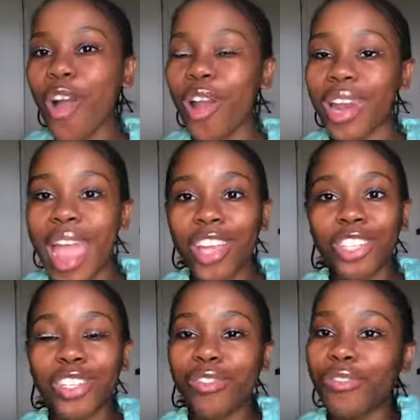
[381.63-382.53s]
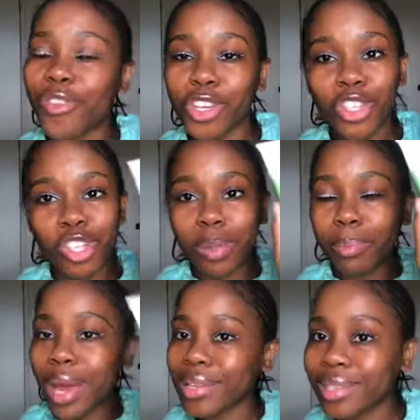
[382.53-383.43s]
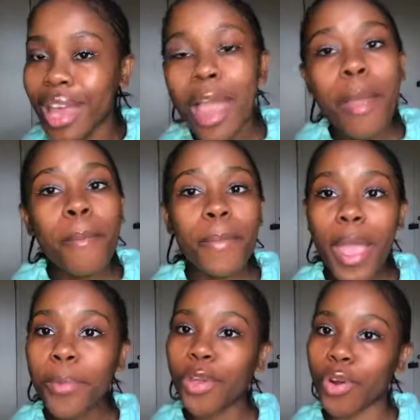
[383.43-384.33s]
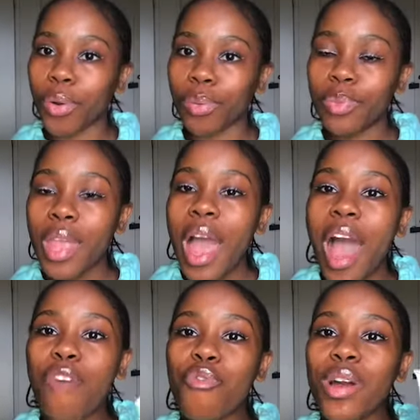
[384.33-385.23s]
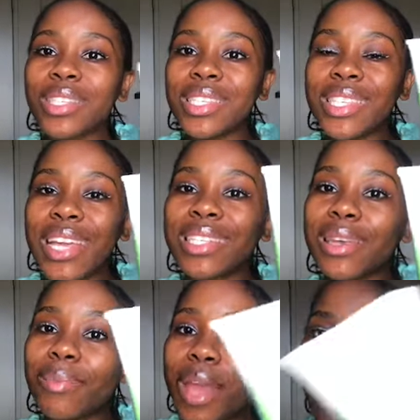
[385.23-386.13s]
Collection Facial Mask. Baby girl, I've once said something